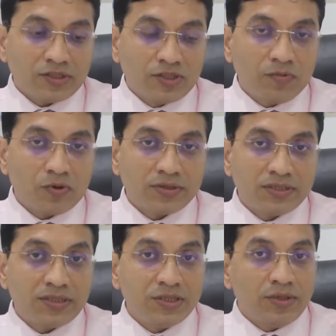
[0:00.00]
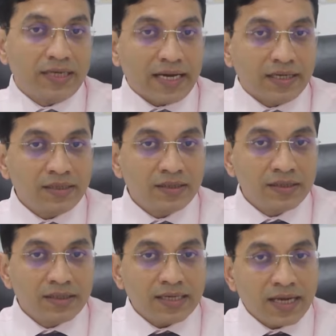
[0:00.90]
osteoporosis is your diet
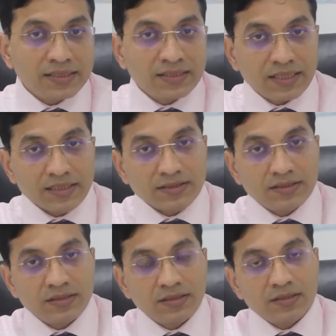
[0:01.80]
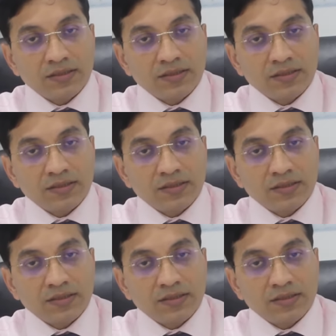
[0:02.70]
and exercise.